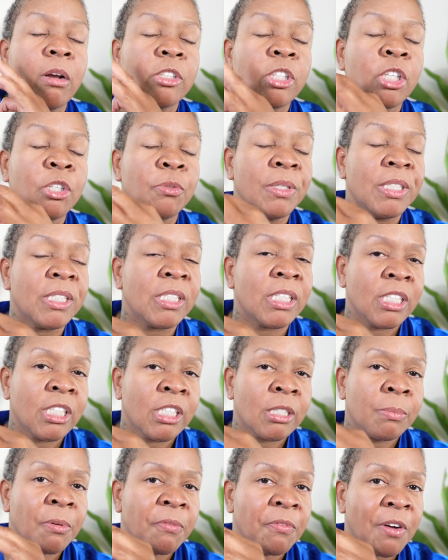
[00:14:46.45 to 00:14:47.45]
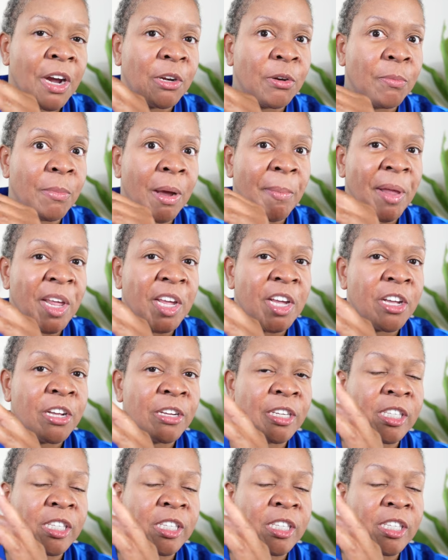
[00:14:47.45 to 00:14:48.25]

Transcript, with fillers: too intense before I do my makeup,